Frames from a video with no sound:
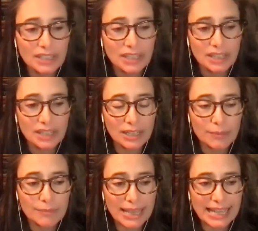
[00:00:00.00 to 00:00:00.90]

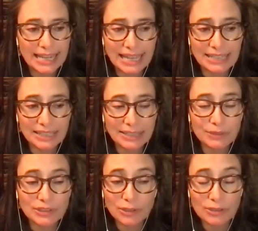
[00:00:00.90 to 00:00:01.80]
And it
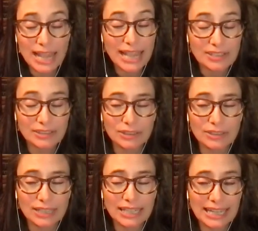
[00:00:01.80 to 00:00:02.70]
was so
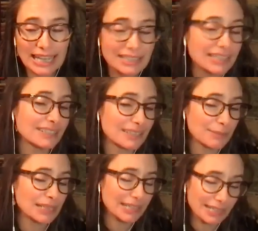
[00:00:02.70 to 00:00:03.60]
technical, and I had to get
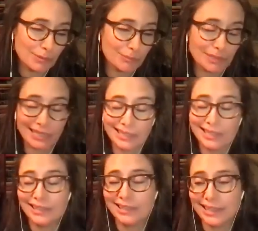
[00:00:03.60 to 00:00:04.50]
somebody to help me
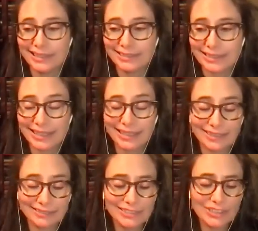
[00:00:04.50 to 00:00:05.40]
and say,
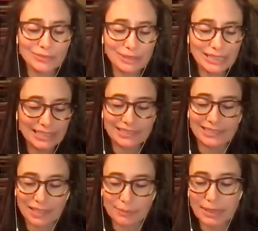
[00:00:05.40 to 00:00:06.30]
just read this and
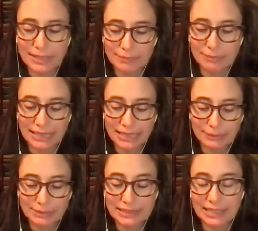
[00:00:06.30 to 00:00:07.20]
tell me I didn't make any
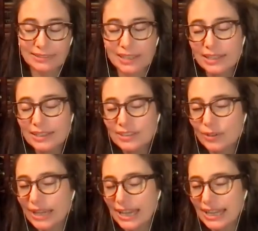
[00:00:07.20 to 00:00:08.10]
mistakes.
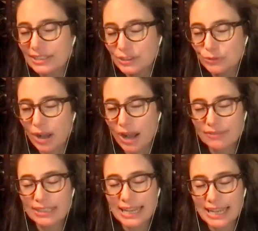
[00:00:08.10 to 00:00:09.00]
So I do
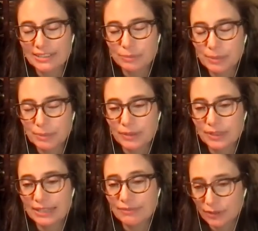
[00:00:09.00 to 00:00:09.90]
often ask people.
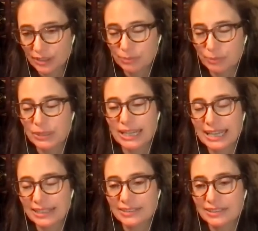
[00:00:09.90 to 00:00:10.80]
And for this book,
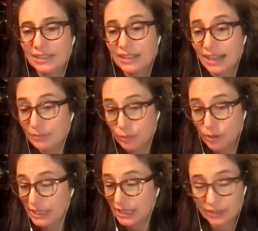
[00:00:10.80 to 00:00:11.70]
I
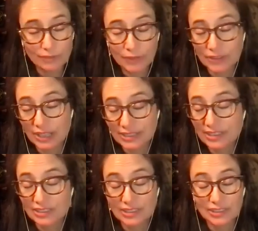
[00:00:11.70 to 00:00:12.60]
work at a university, I
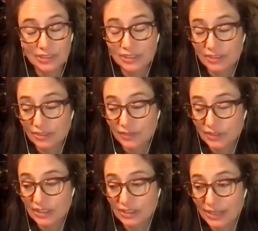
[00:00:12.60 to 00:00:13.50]
teach at Syracuse
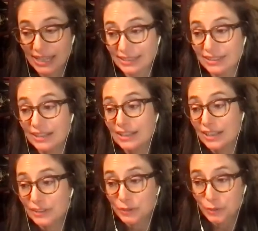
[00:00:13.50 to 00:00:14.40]
University. So I had a
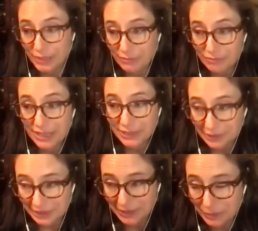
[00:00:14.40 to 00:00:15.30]
historian friend
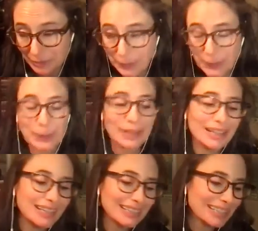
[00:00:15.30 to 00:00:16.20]
look at this part,
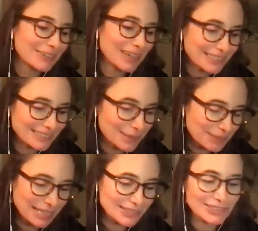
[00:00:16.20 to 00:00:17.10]
had
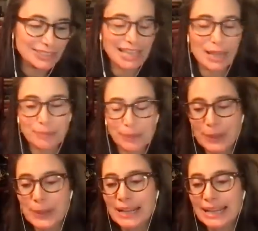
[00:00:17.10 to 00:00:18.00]
somebody else look at that
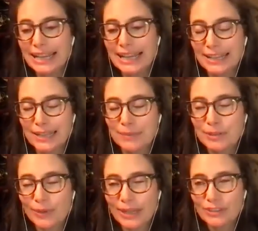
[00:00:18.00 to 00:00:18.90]
part.
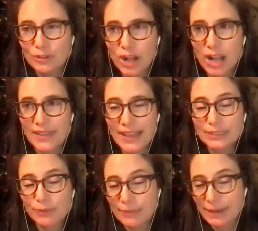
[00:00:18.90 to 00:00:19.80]
So
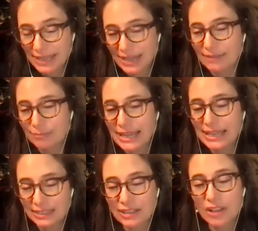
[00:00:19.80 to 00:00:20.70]
that's why my
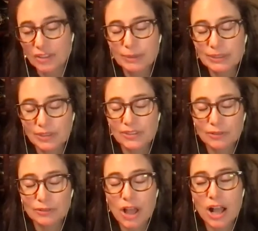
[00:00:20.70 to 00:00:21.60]
acknowledgements are
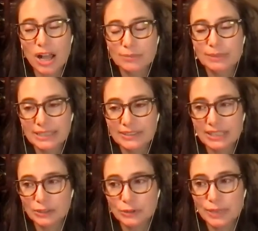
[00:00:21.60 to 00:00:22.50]
so long, because I
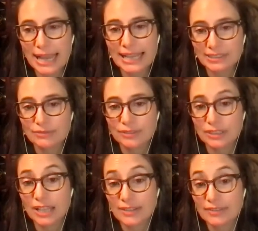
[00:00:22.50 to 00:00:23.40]
do ask for a
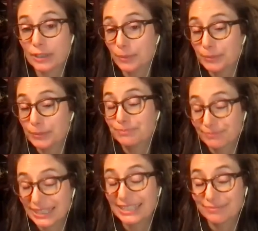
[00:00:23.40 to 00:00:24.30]
lot of help. Yeah.